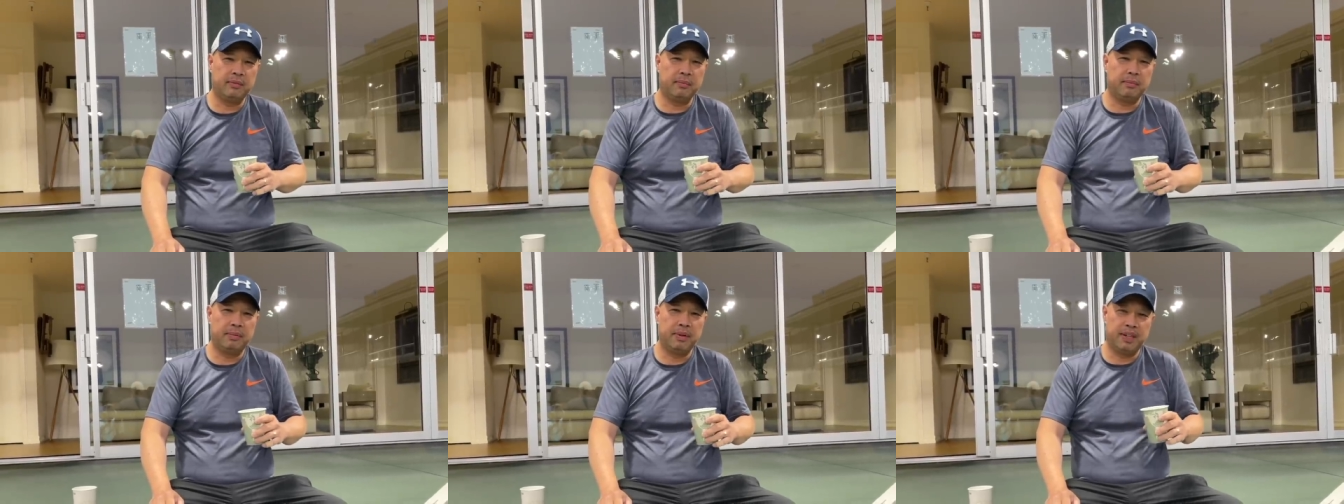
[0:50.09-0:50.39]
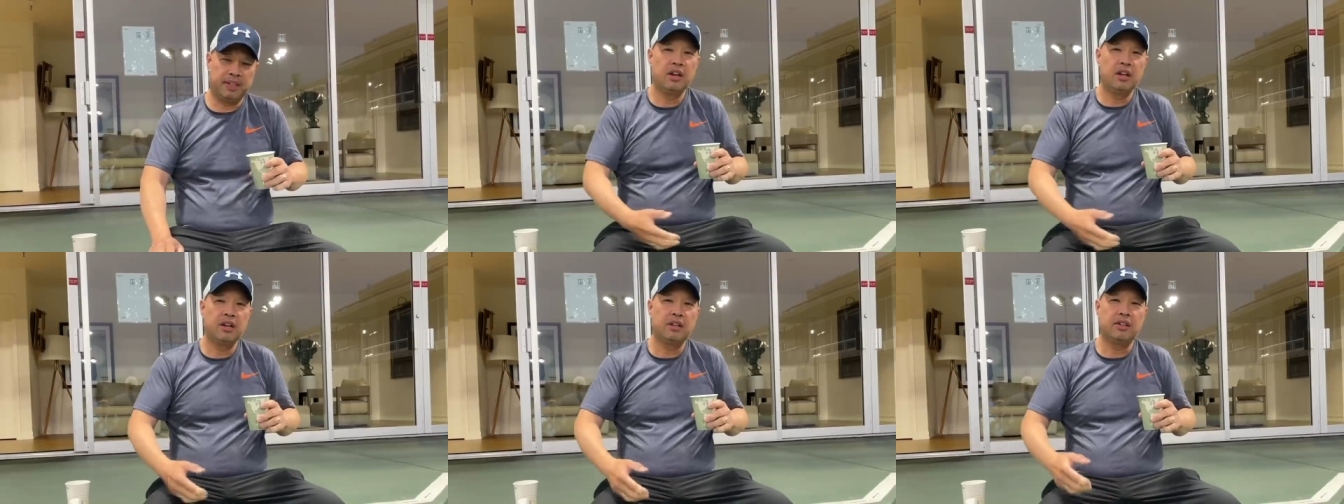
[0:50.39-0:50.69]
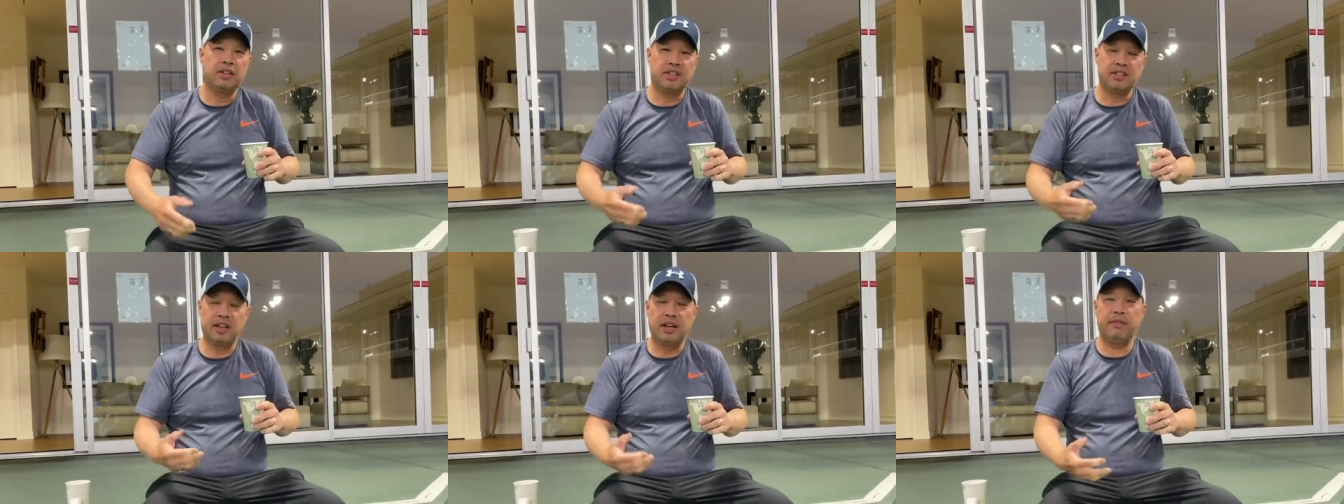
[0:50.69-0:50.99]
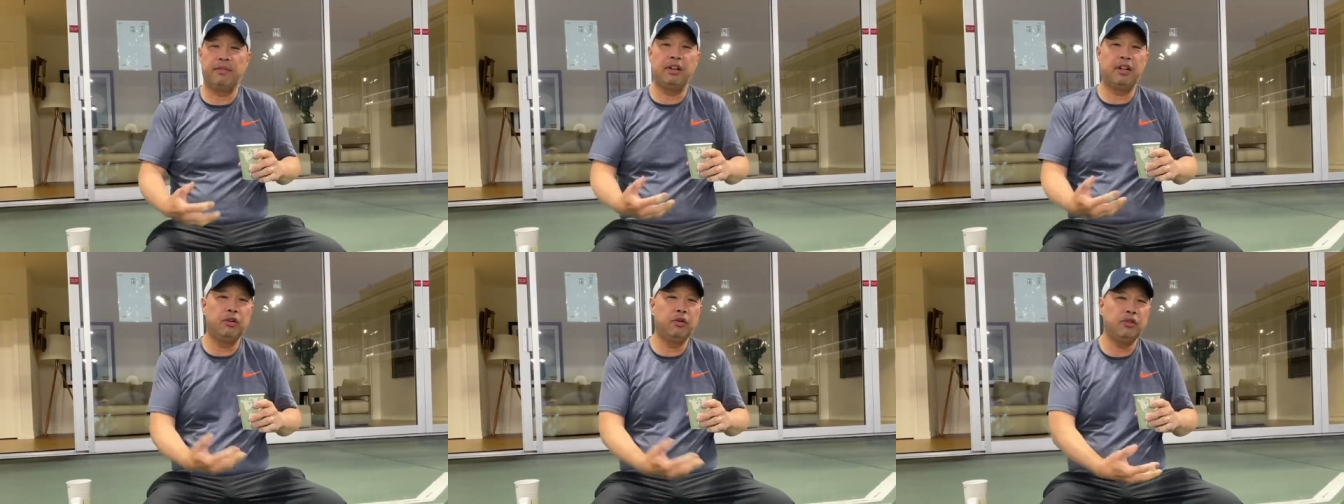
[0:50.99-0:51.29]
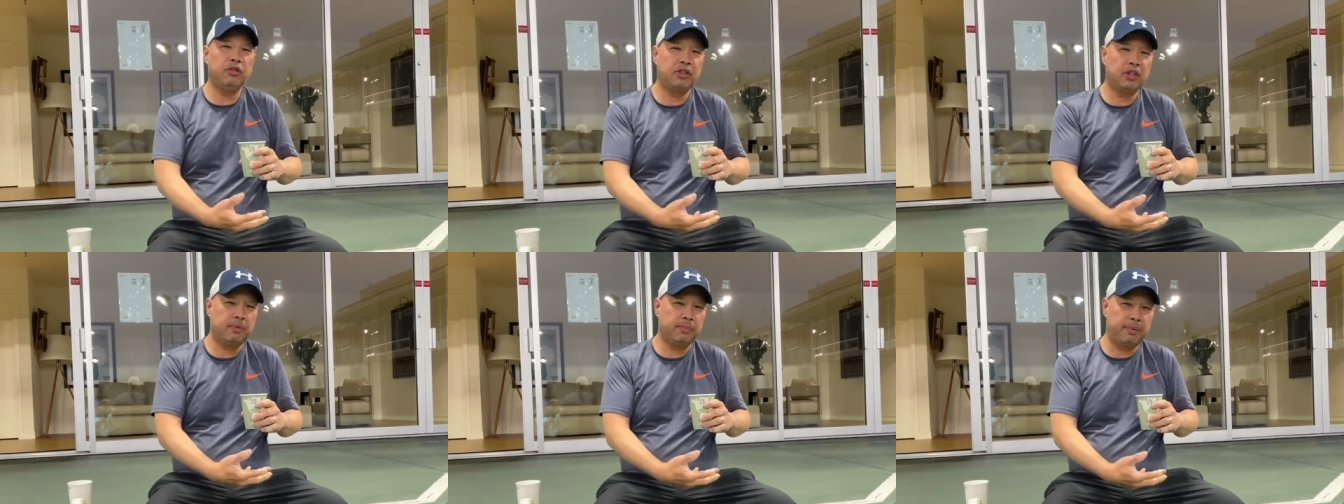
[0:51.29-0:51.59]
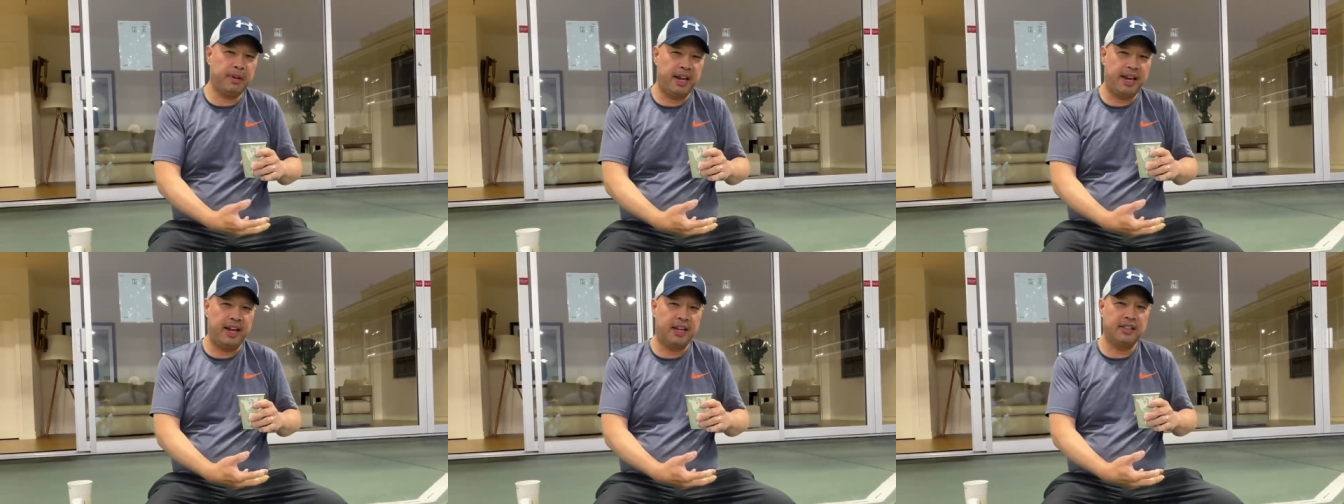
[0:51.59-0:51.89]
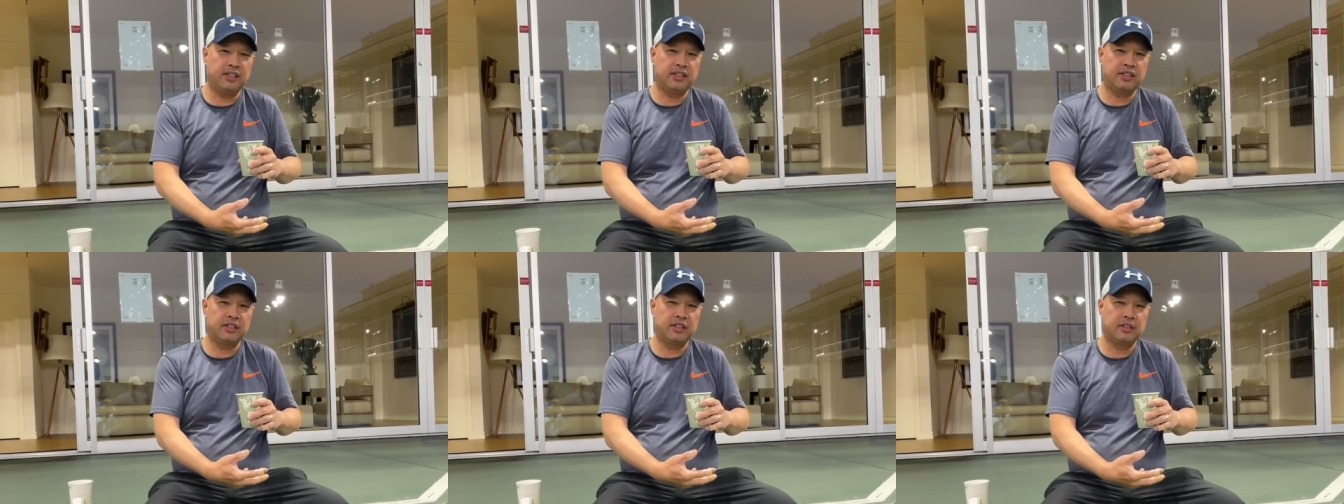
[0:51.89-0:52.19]
But these Evolution
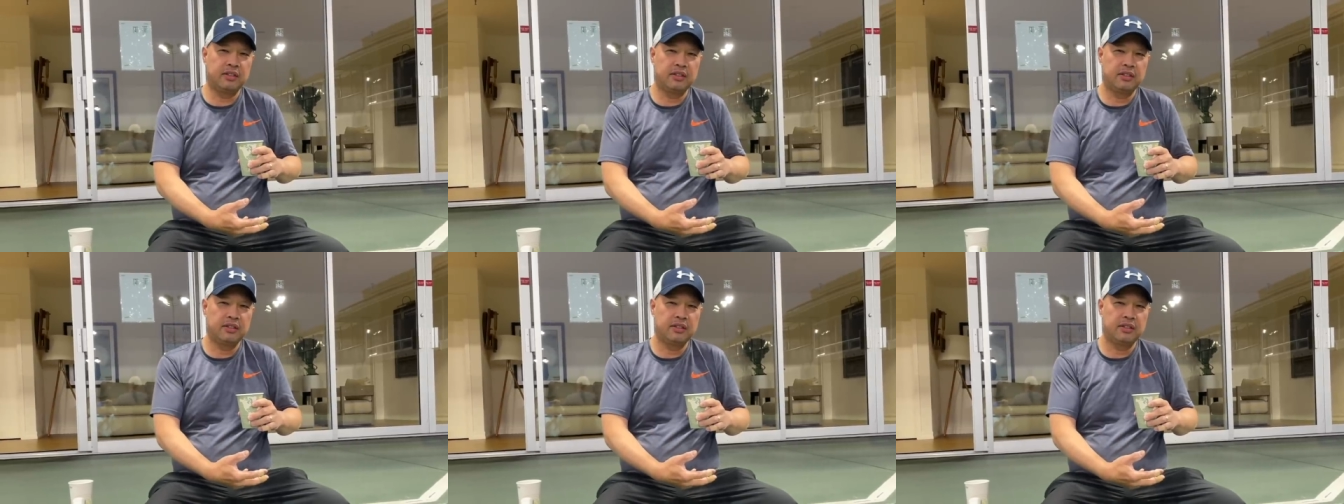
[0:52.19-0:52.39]
pants